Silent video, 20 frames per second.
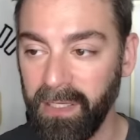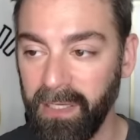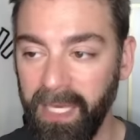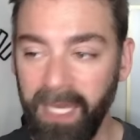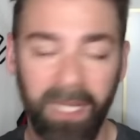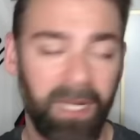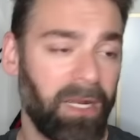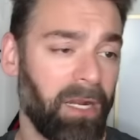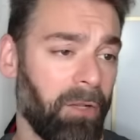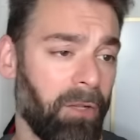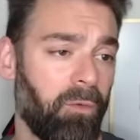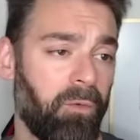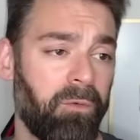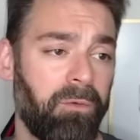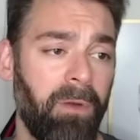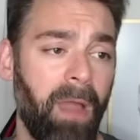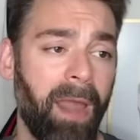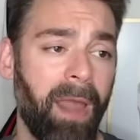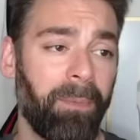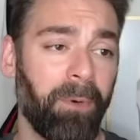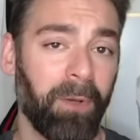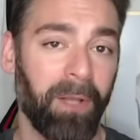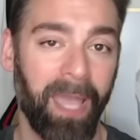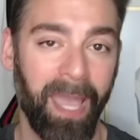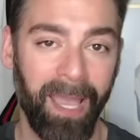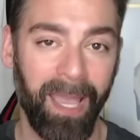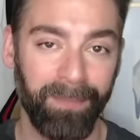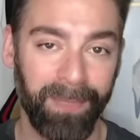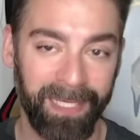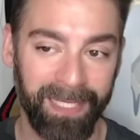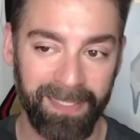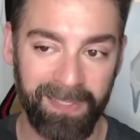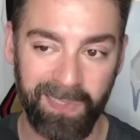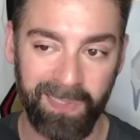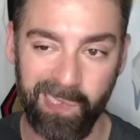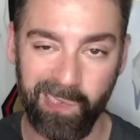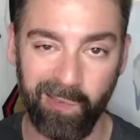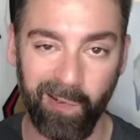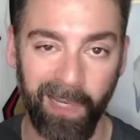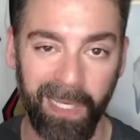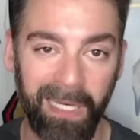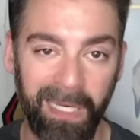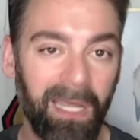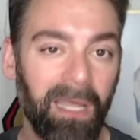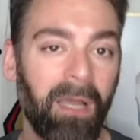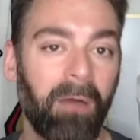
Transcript: He had an incredible game against Detroit.